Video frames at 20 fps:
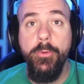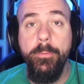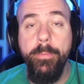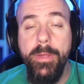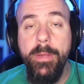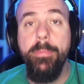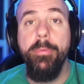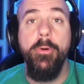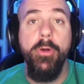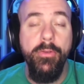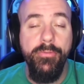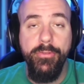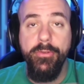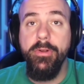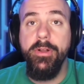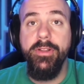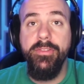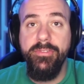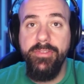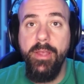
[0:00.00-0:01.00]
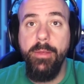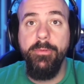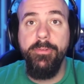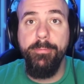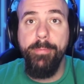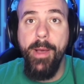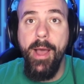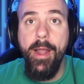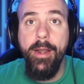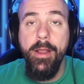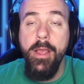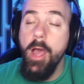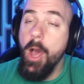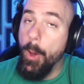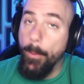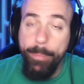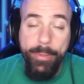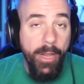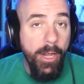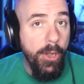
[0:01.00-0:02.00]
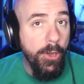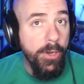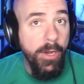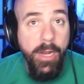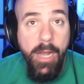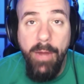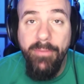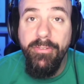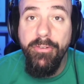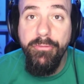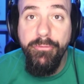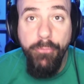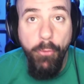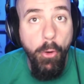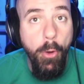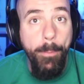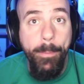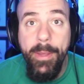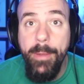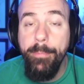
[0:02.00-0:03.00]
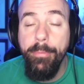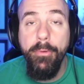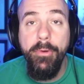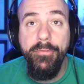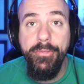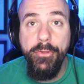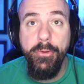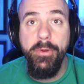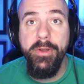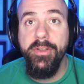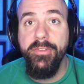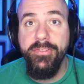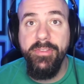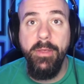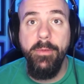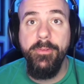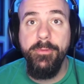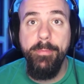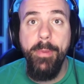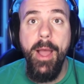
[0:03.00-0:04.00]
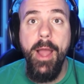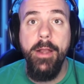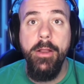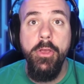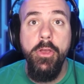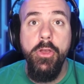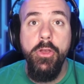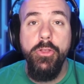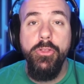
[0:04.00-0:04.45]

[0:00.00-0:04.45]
people if they're in the same spot. A player can cover four people if they're in the same spot.